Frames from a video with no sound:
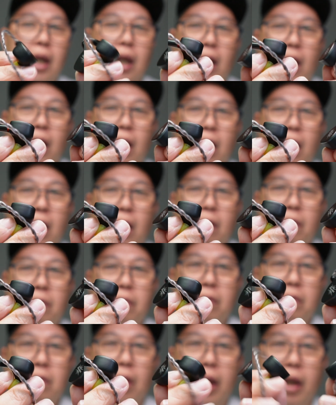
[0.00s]

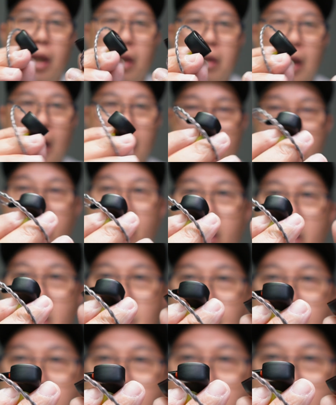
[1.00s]
I think it's
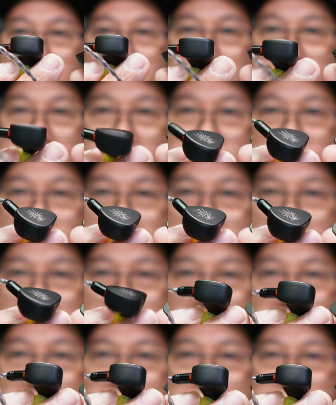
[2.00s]
3D
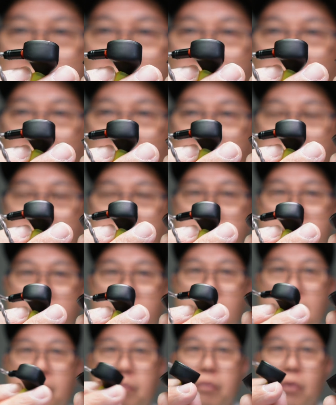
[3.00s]
printed, if I'm not wrong, the
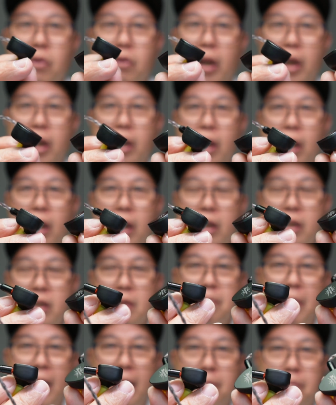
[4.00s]
shell, right? And
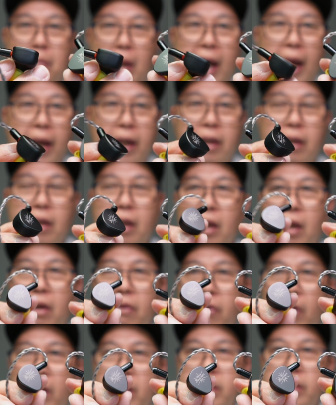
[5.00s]
it's matte black,
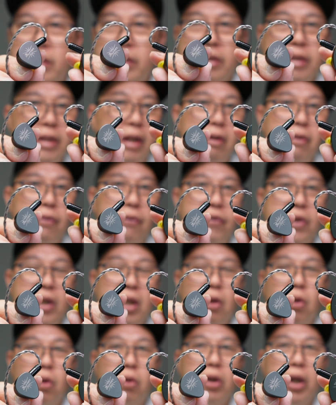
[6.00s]
very
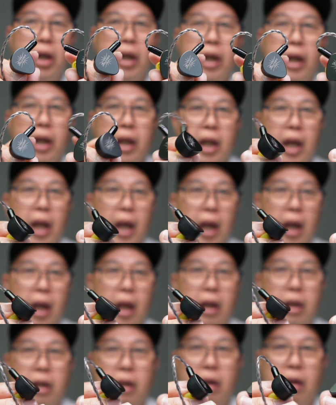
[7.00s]
stealthy looking,
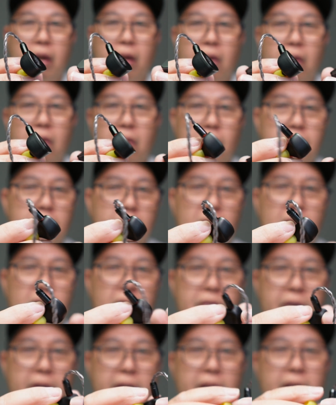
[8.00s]
and overall
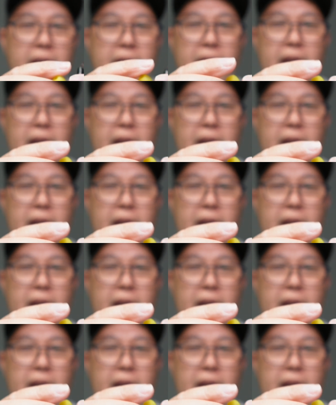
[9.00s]
a very